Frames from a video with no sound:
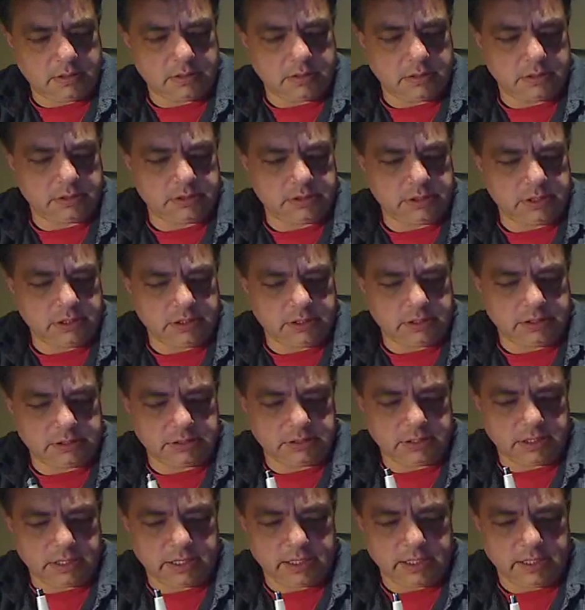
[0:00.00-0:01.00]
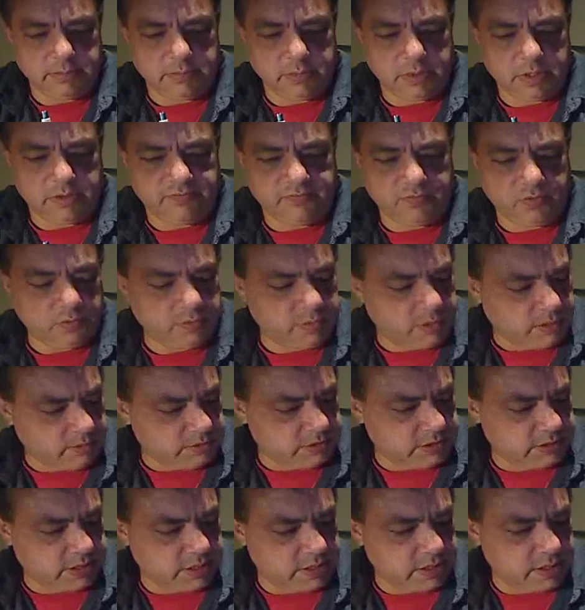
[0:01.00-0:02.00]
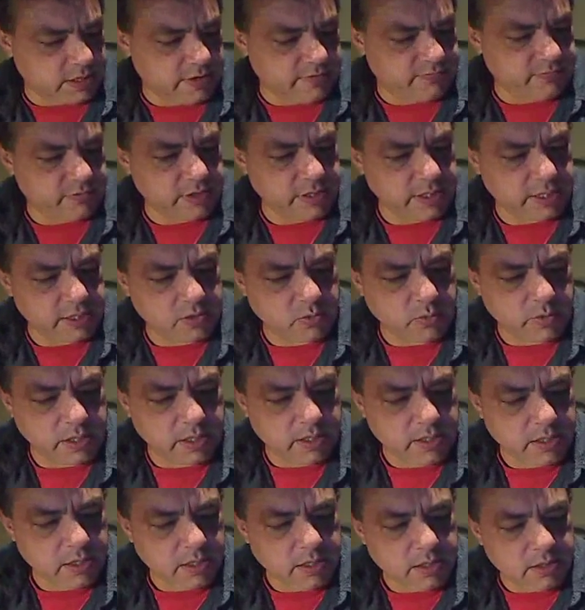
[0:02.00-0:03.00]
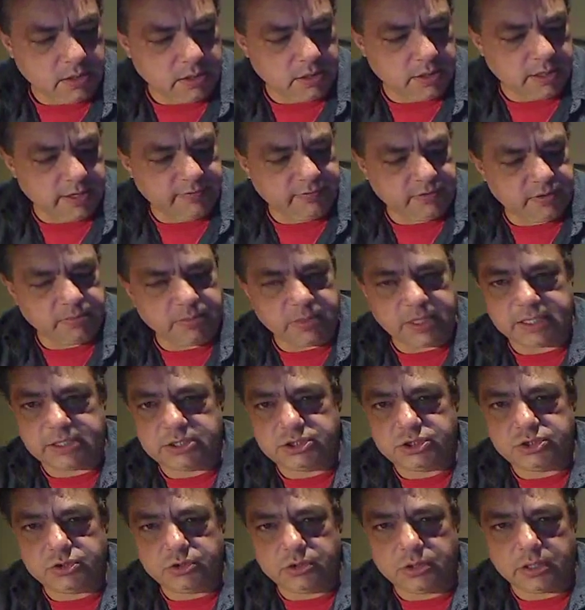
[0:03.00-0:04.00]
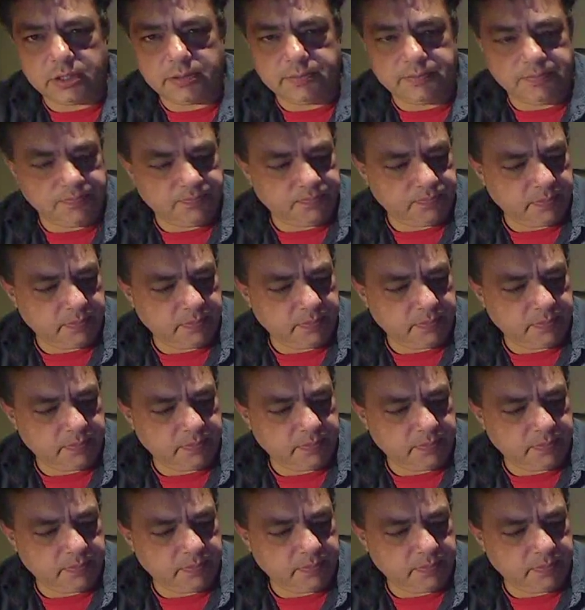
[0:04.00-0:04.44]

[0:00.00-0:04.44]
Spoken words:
The sheath is slightly malformed. I'm just going to go for another one. You have to make sure